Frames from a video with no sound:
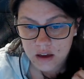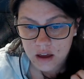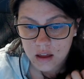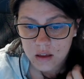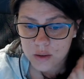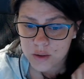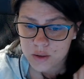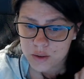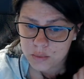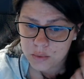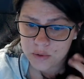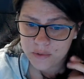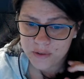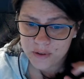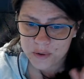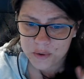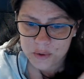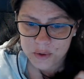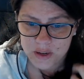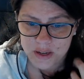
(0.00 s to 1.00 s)
eligible for
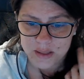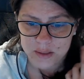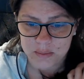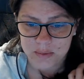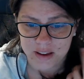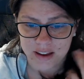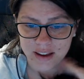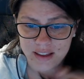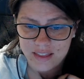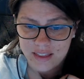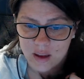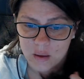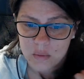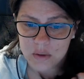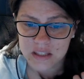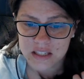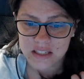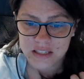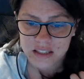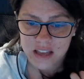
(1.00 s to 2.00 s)
a transplant? That
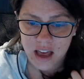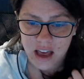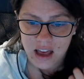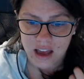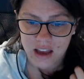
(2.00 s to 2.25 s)
would suck.